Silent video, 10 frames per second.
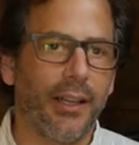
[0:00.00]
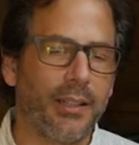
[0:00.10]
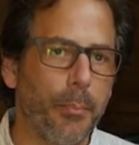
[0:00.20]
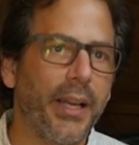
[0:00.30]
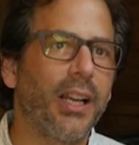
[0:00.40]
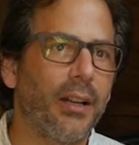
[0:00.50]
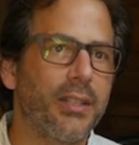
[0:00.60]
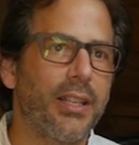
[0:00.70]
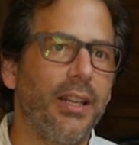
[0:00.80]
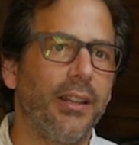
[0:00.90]
It's a big enough
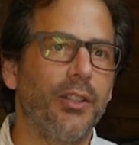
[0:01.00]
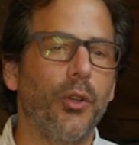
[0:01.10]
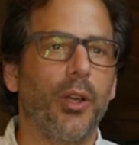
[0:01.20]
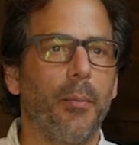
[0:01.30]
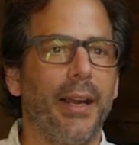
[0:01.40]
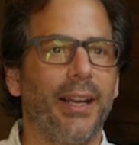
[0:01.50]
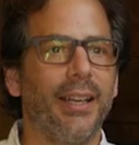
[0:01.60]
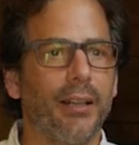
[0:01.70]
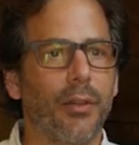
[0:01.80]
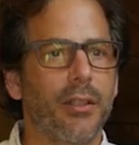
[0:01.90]
city that you can make a
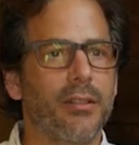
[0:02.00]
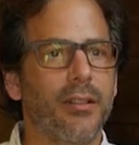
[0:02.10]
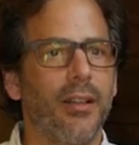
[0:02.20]
difference,